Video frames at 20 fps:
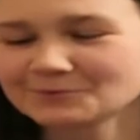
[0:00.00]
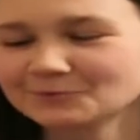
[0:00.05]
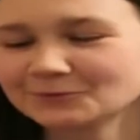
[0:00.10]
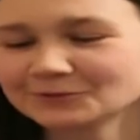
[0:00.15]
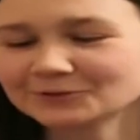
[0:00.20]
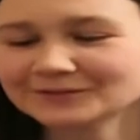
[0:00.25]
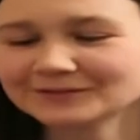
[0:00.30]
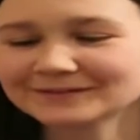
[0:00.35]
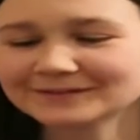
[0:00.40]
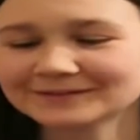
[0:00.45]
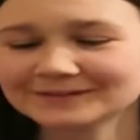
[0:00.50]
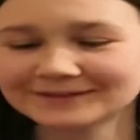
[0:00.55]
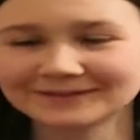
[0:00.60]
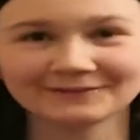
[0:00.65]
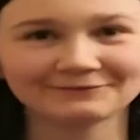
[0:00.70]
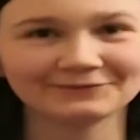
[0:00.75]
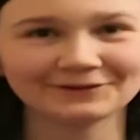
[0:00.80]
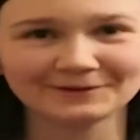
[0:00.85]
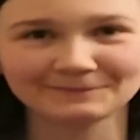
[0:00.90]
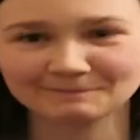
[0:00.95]
wouldn't
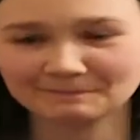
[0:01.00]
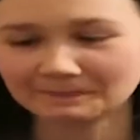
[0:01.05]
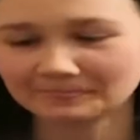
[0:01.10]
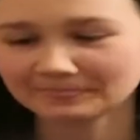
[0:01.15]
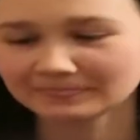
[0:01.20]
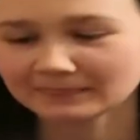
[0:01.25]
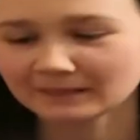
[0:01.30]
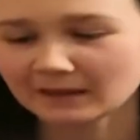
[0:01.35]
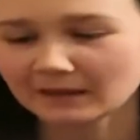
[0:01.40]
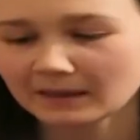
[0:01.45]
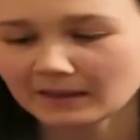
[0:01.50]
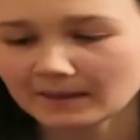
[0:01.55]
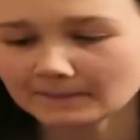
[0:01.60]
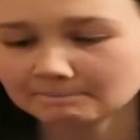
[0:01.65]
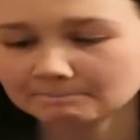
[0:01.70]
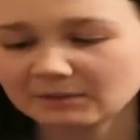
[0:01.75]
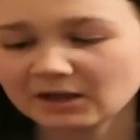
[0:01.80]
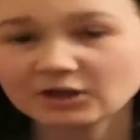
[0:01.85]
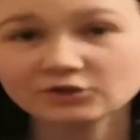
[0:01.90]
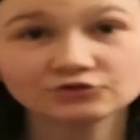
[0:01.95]
give in.
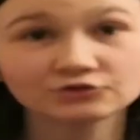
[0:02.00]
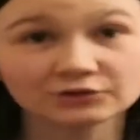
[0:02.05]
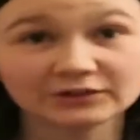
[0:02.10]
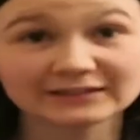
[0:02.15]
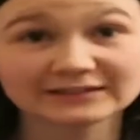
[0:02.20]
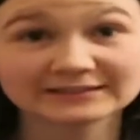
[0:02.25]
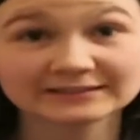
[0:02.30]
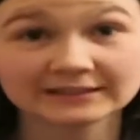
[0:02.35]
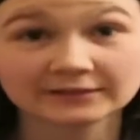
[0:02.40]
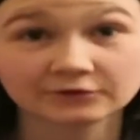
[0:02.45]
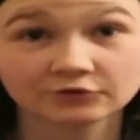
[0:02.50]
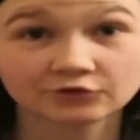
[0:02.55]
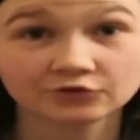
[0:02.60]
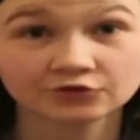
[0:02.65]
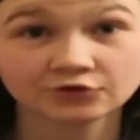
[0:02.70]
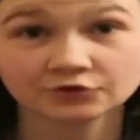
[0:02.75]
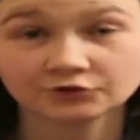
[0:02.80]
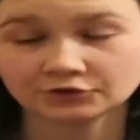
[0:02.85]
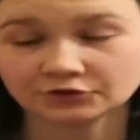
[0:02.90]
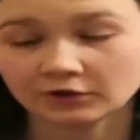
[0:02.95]
Bellatrix did the
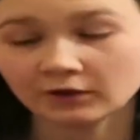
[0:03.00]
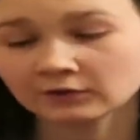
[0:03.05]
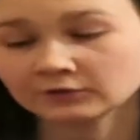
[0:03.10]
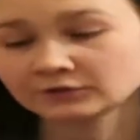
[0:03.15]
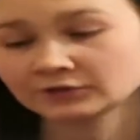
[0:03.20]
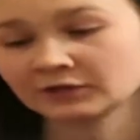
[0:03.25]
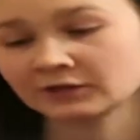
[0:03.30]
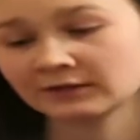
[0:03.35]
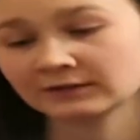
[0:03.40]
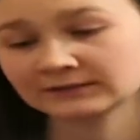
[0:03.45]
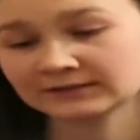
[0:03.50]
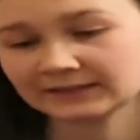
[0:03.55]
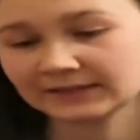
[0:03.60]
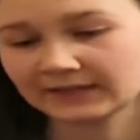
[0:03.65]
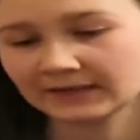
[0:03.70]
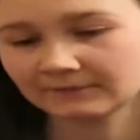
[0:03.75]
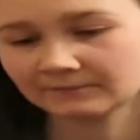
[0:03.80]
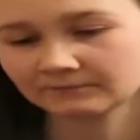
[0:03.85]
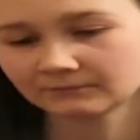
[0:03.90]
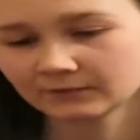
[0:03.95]
Cruciatus curse
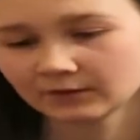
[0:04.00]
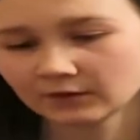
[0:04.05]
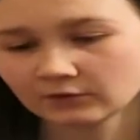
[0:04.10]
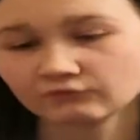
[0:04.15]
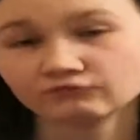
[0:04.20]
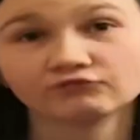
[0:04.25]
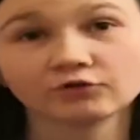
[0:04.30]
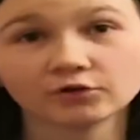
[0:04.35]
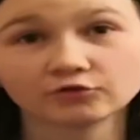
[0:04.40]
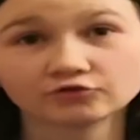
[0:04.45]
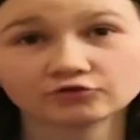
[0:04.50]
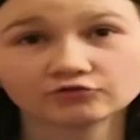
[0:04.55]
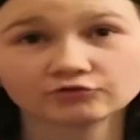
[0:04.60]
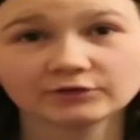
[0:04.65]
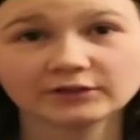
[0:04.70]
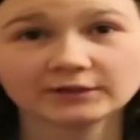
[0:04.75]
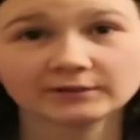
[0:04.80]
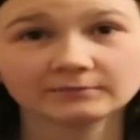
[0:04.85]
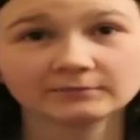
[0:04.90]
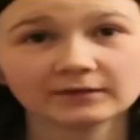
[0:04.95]
again. Ron
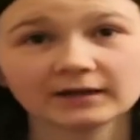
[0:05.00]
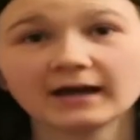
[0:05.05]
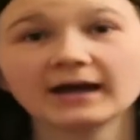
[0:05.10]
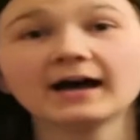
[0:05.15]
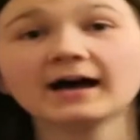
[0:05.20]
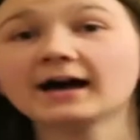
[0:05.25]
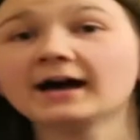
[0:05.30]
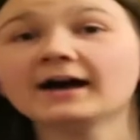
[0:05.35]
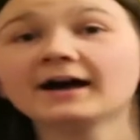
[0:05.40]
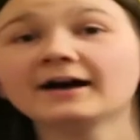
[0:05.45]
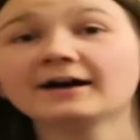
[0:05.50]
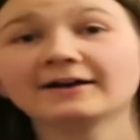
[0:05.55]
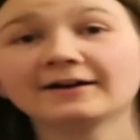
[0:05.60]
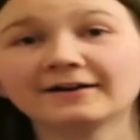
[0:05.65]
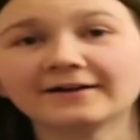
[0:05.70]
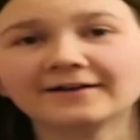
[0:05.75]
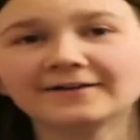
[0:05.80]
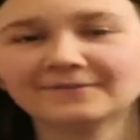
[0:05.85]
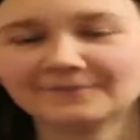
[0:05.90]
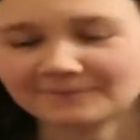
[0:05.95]
screamed,
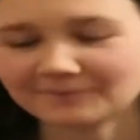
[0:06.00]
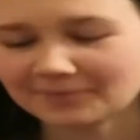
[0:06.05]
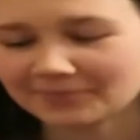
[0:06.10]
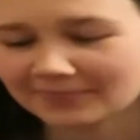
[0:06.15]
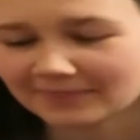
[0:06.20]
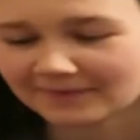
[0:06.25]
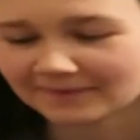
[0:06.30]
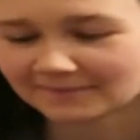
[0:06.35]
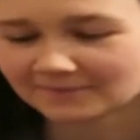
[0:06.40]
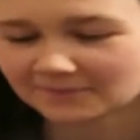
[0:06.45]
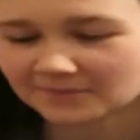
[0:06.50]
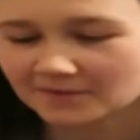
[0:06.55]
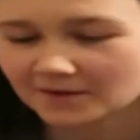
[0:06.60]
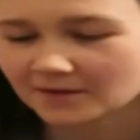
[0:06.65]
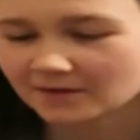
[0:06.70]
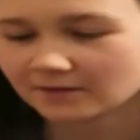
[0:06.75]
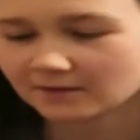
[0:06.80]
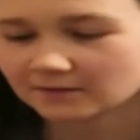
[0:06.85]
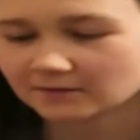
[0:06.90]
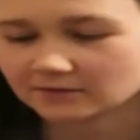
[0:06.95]
ah!
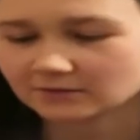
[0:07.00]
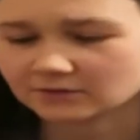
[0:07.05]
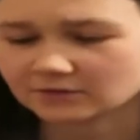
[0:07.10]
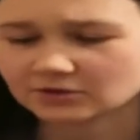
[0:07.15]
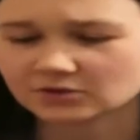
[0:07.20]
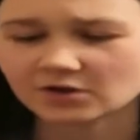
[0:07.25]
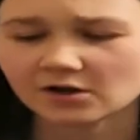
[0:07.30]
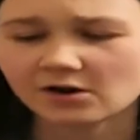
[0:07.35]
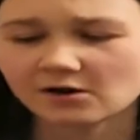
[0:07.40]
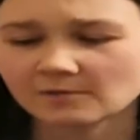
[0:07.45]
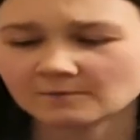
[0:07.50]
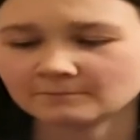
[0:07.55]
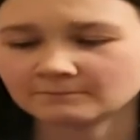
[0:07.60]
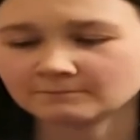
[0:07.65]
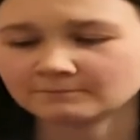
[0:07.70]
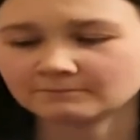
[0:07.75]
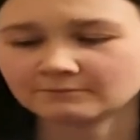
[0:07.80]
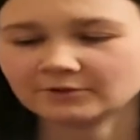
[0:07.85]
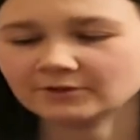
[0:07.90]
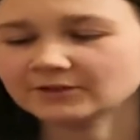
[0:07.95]
Stop,
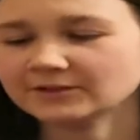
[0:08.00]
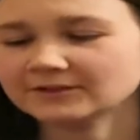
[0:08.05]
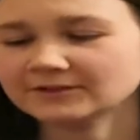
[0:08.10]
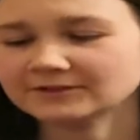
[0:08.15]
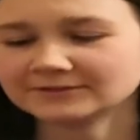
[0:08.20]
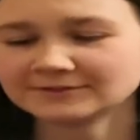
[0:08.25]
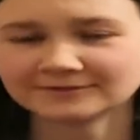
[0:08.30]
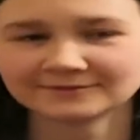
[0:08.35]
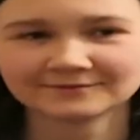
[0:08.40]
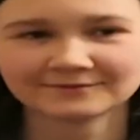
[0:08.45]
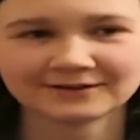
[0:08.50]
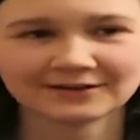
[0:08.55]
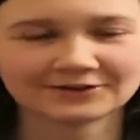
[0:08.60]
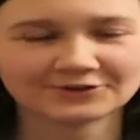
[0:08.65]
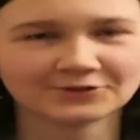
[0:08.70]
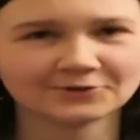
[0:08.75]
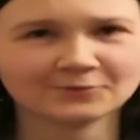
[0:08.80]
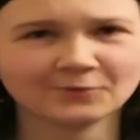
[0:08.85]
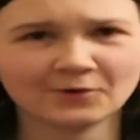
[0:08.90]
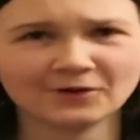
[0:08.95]
please. I
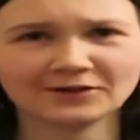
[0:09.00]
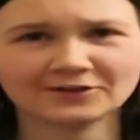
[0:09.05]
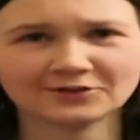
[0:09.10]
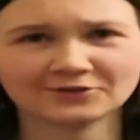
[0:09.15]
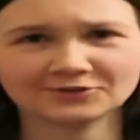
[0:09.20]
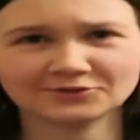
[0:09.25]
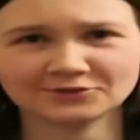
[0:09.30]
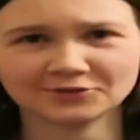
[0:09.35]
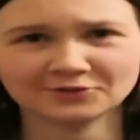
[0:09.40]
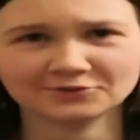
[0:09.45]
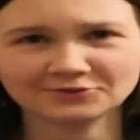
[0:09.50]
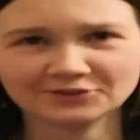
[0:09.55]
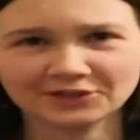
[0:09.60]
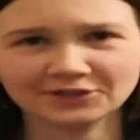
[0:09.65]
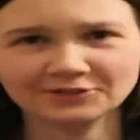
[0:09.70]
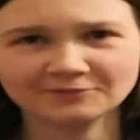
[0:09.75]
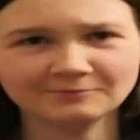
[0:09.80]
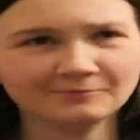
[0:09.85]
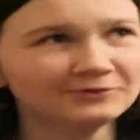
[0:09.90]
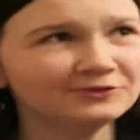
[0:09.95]
don't know why you've gone so
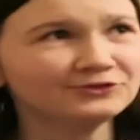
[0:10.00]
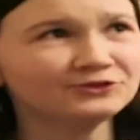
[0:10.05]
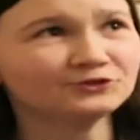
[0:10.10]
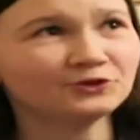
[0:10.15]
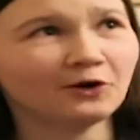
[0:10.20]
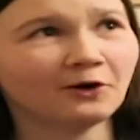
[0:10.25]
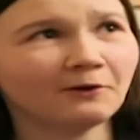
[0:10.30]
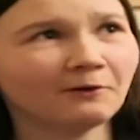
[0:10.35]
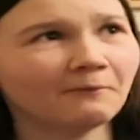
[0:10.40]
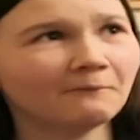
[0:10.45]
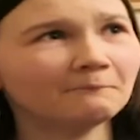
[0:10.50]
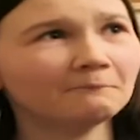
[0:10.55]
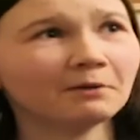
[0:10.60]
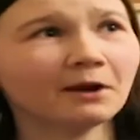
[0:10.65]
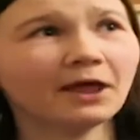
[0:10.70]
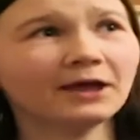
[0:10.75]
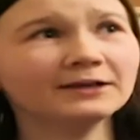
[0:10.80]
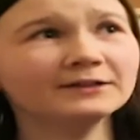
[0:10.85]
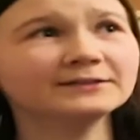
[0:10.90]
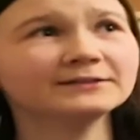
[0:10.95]
deep. Stop,
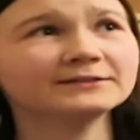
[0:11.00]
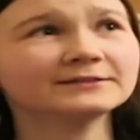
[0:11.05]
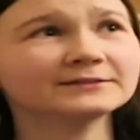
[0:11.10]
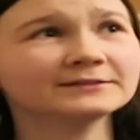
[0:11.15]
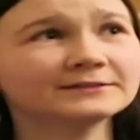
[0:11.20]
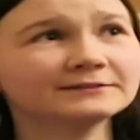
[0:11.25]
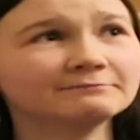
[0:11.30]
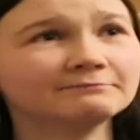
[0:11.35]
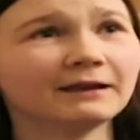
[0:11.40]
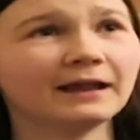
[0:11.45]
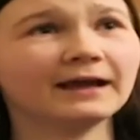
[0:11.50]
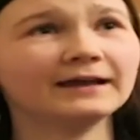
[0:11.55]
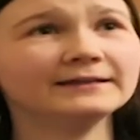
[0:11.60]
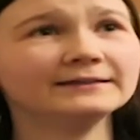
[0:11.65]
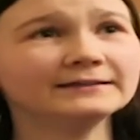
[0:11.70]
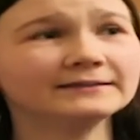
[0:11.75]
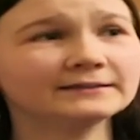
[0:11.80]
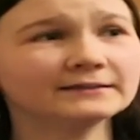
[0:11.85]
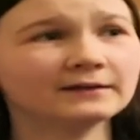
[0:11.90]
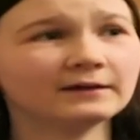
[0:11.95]
please,
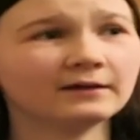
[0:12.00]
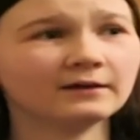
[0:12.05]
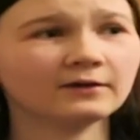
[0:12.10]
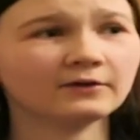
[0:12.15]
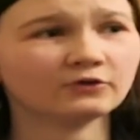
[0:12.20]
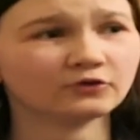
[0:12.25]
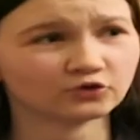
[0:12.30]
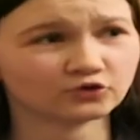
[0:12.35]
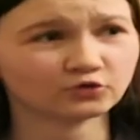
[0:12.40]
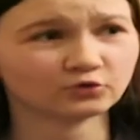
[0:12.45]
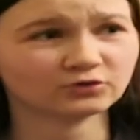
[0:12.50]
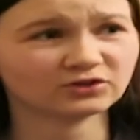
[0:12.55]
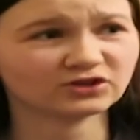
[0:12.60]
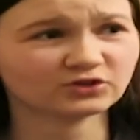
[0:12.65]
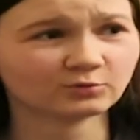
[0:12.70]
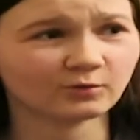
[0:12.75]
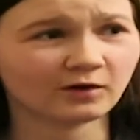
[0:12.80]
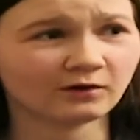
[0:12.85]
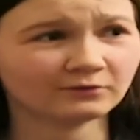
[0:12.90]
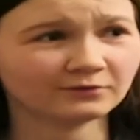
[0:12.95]
please. The sword is
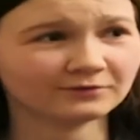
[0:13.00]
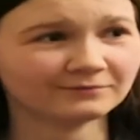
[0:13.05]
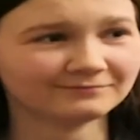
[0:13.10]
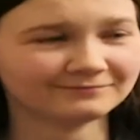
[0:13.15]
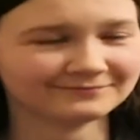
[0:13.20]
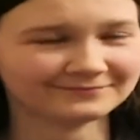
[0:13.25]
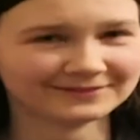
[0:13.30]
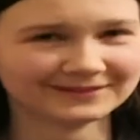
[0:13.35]
swollen.